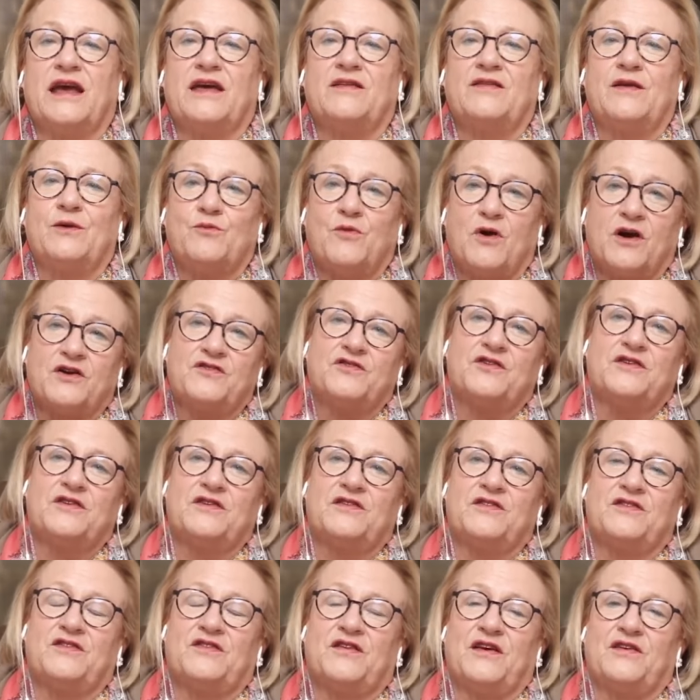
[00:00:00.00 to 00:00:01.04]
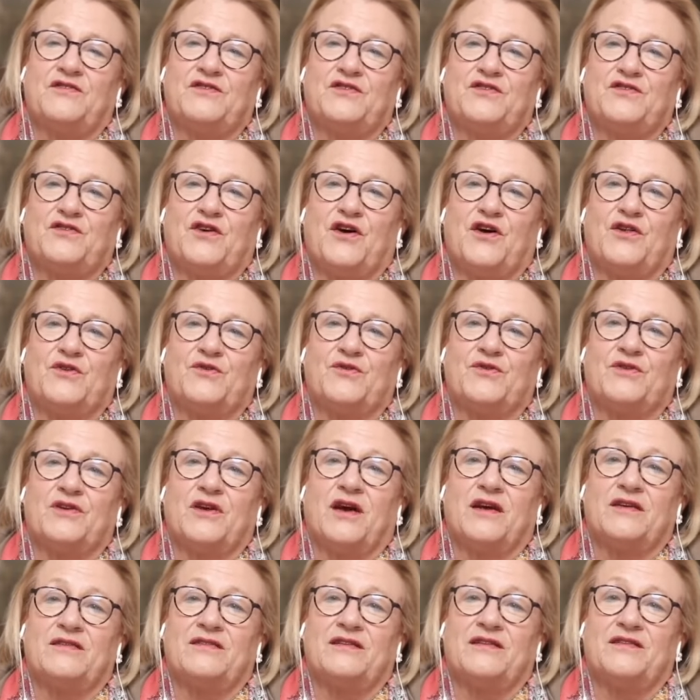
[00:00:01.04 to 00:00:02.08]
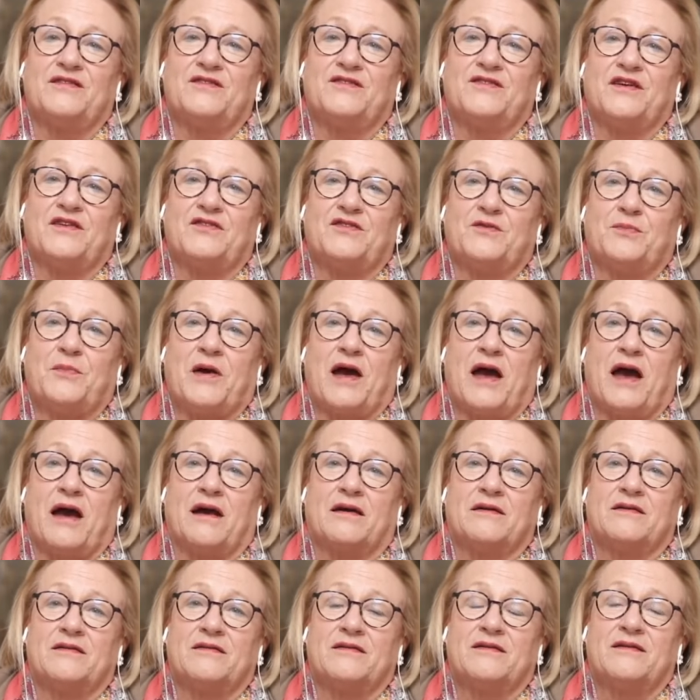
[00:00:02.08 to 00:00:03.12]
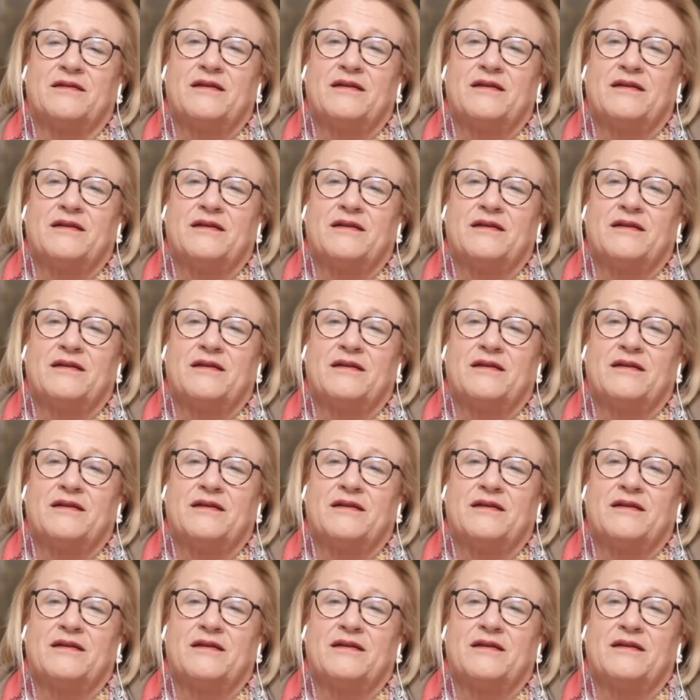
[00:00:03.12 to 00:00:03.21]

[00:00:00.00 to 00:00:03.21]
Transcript: and then Washington sends $1.19 back.